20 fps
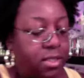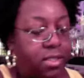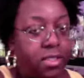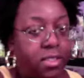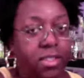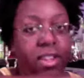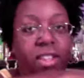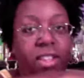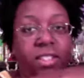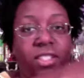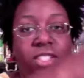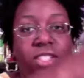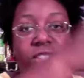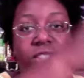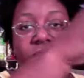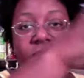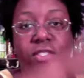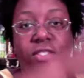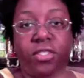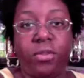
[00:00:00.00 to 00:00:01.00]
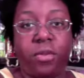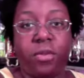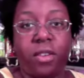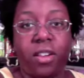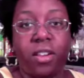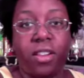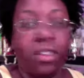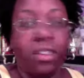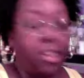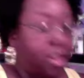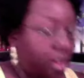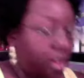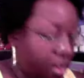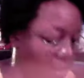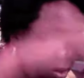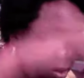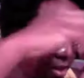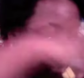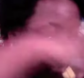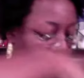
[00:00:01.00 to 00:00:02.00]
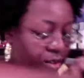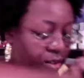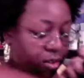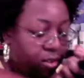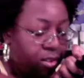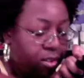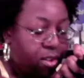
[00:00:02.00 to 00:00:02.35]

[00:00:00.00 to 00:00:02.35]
But I just showed you one and another.